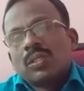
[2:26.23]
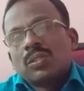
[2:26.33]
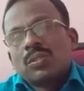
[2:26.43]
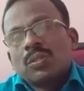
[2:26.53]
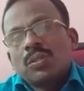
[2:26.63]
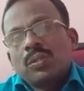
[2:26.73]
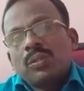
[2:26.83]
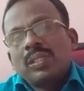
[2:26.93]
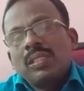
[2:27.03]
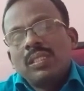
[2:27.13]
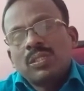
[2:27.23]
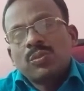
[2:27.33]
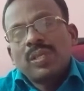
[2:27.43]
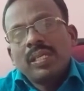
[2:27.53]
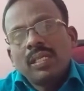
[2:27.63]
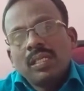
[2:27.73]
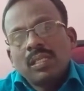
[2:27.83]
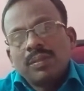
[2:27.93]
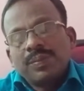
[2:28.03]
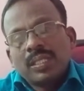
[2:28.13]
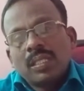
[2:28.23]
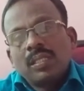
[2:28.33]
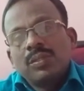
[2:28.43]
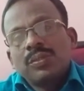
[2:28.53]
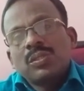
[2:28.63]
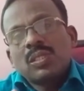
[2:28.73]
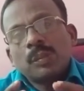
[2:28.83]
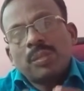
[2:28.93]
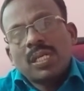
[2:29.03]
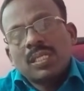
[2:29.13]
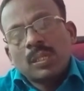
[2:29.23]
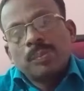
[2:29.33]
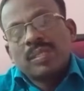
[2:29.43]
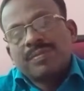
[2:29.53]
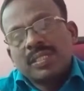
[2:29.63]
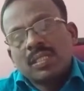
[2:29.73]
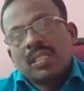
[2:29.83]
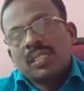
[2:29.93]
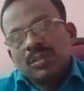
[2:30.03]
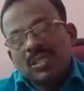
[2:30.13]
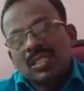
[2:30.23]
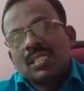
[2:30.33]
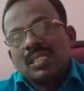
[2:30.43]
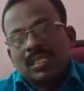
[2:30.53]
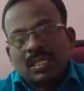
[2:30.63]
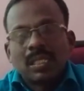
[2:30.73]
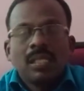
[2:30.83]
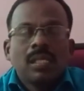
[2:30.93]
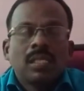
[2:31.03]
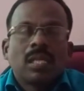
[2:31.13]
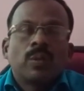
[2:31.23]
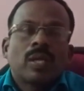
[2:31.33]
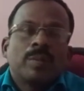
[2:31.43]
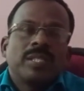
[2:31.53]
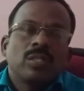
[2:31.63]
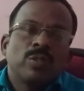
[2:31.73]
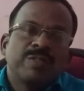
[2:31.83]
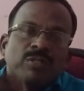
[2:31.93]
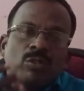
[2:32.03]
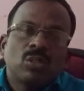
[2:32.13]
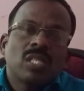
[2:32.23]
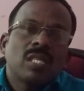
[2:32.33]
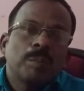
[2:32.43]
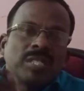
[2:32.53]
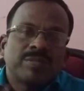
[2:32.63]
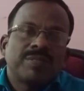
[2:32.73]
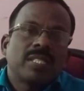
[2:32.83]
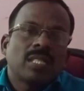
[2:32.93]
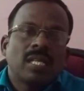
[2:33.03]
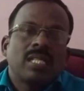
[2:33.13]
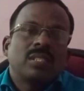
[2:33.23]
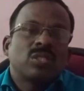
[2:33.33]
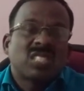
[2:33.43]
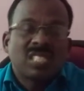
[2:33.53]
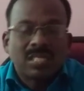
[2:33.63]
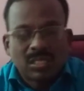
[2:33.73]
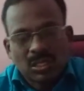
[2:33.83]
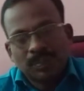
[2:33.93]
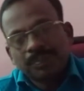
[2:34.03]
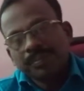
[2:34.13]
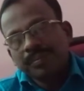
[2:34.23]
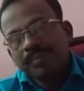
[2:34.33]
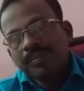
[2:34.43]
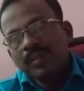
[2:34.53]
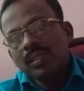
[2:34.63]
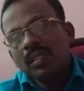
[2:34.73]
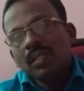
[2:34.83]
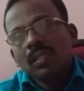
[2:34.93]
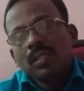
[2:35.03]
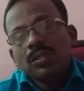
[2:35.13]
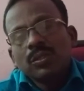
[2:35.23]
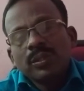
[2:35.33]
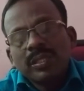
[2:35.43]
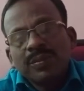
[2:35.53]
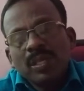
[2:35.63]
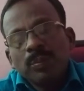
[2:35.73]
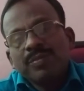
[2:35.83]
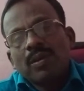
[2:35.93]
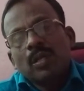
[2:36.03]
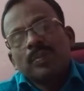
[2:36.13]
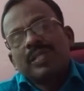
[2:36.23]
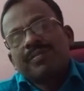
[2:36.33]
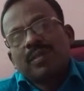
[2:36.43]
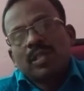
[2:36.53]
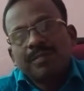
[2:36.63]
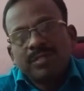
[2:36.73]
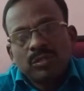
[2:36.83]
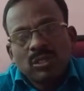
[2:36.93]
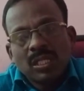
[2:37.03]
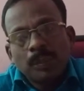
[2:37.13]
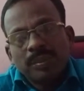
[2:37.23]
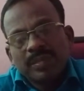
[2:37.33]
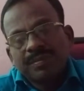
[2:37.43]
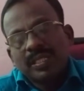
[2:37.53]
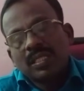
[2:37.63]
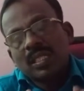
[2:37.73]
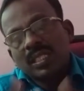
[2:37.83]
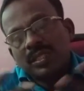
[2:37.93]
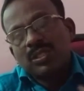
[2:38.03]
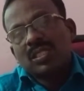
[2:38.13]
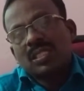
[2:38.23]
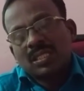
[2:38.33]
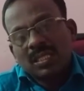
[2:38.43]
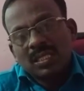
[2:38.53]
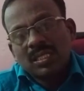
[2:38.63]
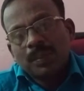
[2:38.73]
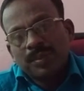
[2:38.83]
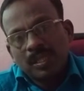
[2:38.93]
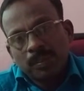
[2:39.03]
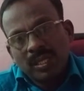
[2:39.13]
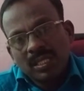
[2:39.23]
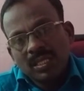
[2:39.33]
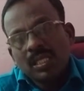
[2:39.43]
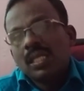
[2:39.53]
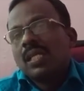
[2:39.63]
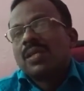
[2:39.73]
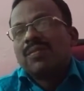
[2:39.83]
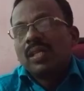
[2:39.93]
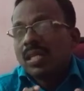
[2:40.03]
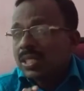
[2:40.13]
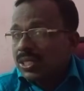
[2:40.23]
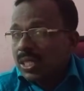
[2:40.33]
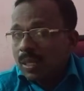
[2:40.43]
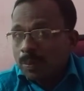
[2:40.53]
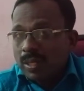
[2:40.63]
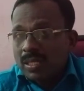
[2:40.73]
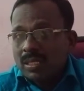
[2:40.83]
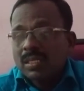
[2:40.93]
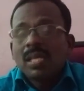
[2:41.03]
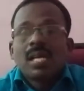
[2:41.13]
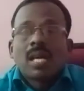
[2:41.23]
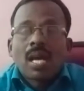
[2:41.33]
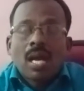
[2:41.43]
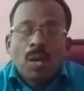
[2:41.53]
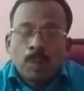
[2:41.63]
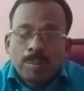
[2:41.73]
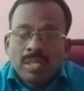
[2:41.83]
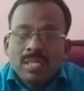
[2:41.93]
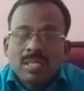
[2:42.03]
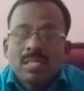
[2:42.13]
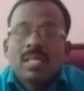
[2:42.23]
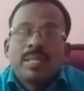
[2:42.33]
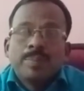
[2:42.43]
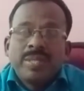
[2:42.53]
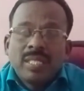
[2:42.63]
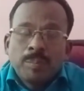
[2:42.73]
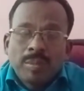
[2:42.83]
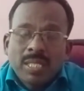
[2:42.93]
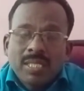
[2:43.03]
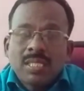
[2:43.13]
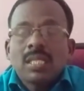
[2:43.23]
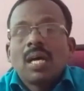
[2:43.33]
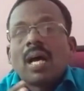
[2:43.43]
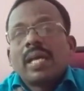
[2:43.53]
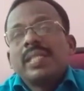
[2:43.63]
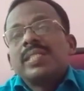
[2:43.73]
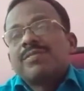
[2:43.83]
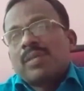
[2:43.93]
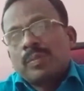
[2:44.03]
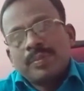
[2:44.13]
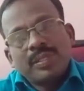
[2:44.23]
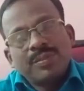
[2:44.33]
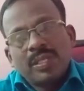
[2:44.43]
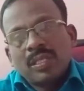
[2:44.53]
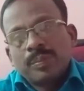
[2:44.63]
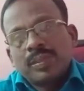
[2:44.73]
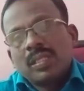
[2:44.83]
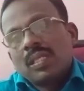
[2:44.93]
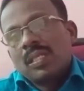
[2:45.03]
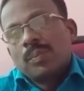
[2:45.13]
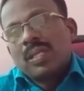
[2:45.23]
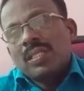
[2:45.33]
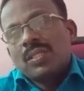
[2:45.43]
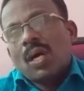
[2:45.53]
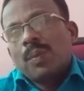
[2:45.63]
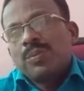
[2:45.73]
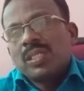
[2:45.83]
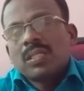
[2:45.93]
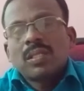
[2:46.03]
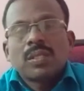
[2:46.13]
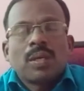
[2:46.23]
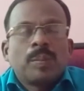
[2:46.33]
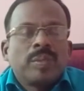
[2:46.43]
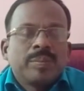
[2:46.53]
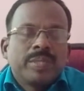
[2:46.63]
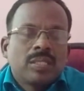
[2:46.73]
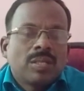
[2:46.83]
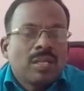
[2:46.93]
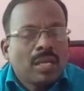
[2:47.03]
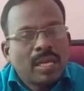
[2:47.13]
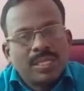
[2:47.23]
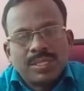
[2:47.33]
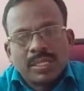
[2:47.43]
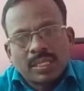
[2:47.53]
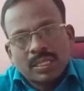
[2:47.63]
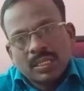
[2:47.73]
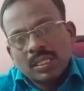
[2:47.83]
So in this way we can use past perfect continuous tense. Now coming to future perfect continuous tense. So the verb format for future perfect continuous tense is subject plus will or shall plus have plus been plus ing form of the verb plus object or complement or adjunct.